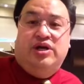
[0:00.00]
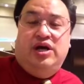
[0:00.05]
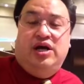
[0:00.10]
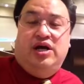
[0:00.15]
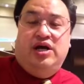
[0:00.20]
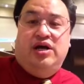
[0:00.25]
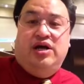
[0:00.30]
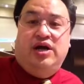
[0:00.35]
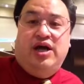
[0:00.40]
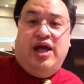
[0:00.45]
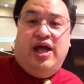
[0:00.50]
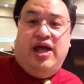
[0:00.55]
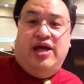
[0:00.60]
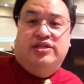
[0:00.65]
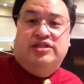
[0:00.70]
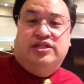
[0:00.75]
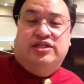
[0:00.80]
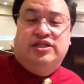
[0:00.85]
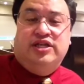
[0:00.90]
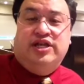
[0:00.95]

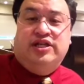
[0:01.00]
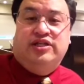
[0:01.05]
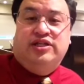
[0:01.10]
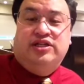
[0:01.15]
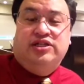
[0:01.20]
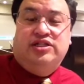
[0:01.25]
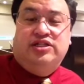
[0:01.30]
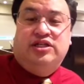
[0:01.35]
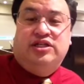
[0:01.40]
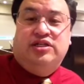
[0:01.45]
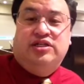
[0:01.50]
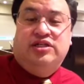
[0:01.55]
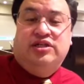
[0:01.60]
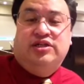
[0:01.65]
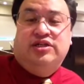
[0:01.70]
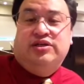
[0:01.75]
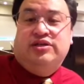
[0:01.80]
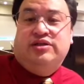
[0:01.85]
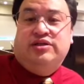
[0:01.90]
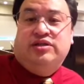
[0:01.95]
as a technician,
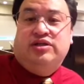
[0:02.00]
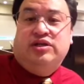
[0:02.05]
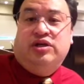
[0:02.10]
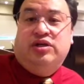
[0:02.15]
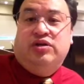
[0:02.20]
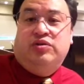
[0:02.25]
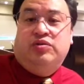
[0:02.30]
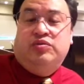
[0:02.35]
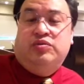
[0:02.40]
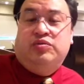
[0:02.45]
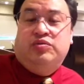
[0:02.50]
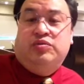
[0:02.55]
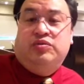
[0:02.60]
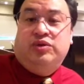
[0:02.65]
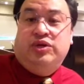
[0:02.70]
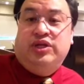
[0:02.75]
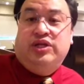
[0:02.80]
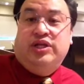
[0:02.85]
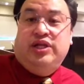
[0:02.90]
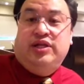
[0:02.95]
you know,
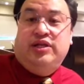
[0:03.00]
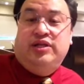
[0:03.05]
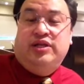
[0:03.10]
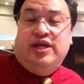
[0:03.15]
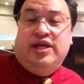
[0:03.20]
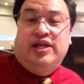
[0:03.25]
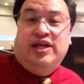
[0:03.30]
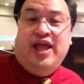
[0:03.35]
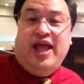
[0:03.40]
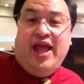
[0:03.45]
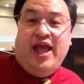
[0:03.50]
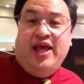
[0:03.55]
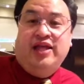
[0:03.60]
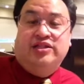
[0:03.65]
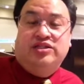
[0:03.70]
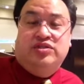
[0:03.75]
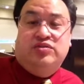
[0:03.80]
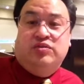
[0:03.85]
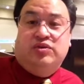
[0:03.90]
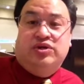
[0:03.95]
really
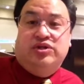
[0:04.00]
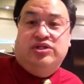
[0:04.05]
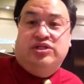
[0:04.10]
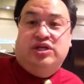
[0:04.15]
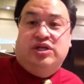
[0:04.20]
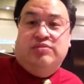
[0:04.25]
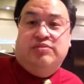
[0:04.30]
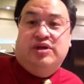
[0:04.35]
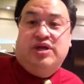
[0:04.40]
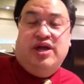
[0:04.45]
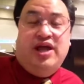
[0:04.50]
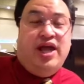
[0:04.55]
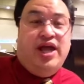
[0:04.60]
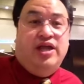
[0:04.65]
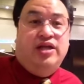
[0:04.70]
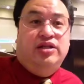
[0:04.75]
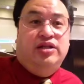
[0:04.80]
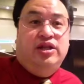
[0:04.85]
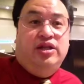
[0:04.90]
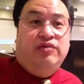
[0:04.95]
enhance worship,
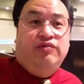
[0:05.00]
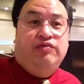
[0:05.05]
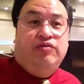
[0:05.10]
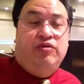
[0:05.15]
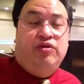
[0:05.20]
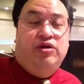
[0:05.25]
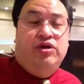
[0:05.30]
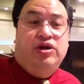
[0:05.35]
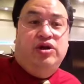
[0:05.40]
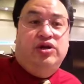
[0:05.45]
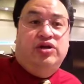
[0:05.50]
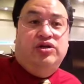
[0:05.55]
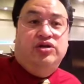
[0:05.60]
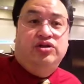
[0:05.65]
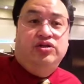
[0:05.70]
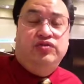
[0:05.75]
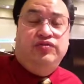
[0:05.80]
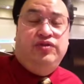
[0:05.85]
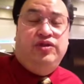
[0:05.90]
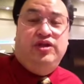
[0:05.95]
and therefore
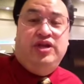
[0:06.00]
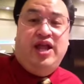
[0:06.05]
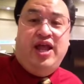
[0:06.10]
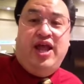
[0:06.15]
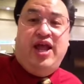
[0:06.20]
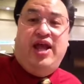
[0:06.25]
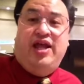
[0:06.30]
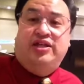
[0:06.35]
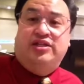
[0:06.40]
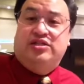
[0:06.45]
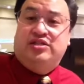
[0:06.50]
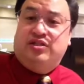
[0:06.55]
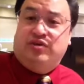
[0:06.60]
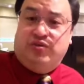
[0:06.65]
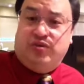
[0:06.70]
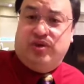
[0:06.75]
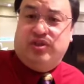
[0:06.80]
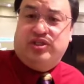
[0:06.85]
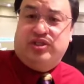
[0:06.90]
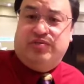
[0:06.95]
you've enhanced the
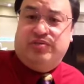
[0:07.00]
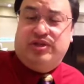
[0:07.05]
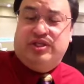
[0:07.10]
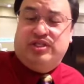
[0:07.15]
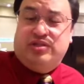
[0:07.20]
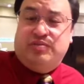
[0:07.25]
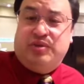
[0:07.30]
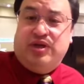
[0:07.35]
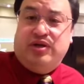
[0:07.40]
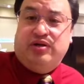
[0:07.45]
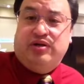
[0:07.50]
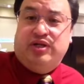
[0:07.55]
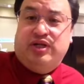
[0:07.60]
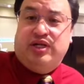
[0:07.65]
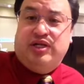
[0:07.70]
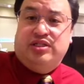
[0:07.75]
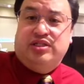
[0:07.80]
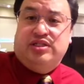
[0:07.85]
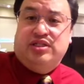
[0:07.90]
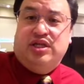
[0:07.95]
worship
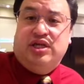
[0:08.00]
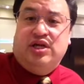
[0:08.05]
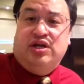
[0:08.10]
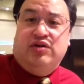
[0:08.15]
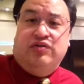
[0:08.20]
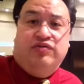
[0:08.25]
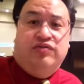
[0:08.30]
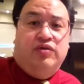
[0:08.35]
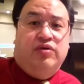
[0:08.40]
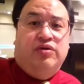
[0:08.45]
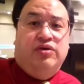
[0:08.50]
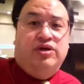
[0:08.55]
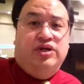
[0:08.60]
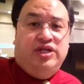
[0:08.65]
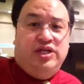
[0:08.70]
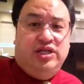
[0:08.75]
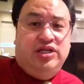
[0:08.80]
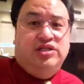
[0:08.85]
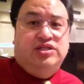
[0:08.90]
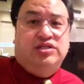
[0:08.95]
experience for
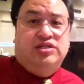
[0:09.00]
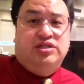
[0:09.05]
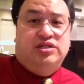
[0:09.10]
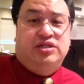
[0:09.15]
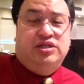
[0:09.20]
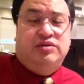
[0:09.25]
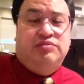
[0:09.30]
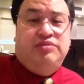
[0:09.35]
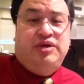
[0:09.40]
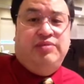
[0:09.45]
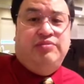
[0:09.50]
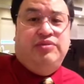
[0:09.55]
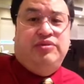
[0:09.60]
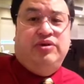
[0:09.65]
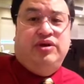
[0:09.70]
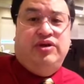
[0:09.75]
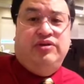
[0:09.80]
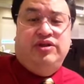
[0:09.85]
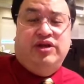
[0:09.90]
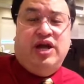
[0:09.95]
each
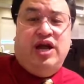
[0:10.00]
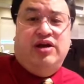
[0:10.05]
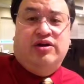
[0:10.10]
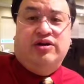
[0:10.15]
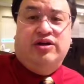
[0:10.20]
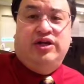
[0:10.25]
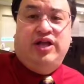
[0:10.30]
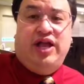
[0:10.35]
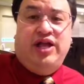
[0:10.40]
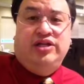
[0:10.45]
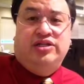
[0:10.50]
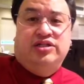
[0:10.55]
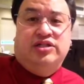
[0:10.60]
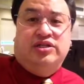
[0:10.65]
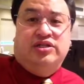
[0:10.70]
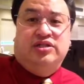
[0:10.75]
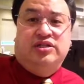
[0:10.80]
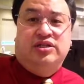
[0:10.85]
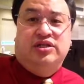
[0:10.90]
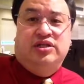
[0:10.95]
member of the
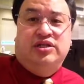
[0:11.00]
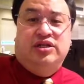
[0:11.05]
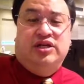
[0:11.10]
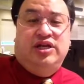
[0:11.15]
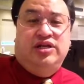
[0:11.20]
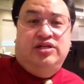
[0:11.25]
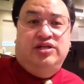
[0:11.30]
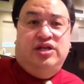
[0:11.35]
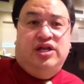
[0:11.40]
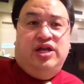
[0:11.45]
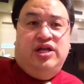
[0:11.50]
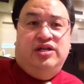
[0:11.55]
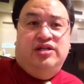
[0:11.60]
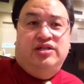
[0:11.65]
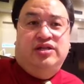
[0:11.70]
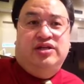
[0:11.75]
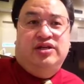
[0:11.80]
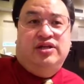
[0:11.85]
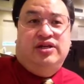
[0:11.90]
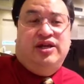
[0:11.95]
congregation,
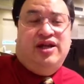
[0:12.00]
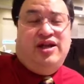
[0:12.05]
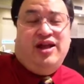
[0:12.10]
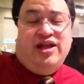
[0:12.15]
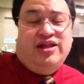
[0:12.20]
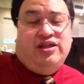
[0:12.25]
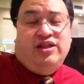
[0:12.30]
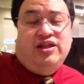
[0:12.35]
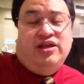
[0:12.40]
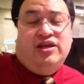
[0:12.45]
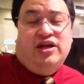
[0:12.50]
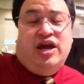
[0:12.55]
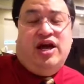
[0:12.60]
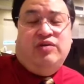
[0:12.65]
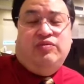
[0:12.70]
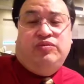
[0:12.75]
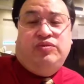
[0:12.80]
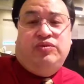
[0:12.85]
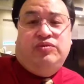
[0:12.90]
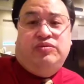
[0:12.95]
and I think
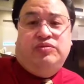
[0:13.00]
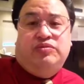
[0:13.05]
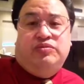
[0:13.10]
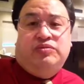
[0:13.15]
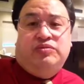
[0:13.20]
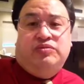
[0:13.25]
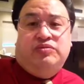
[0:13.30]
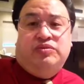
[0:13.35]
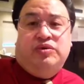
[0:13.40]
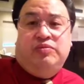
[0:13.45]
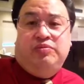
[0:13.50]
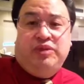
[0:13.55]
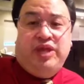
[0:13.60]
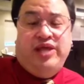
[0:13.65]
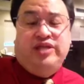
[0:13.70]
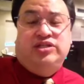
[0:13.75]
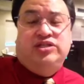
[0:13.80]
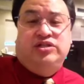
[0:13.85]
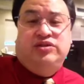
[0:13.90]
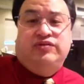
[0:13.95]
God will
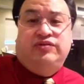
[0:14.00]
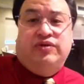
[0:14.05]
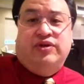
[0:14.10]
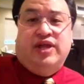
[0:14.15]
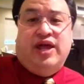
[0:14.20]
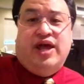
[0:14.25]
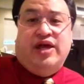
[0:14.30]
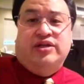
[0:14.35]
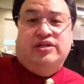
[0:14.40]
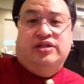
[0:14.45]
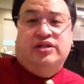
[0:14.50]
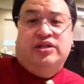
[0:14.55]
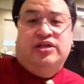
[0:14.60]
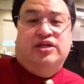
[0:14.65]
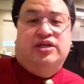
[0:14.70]
bless you for that.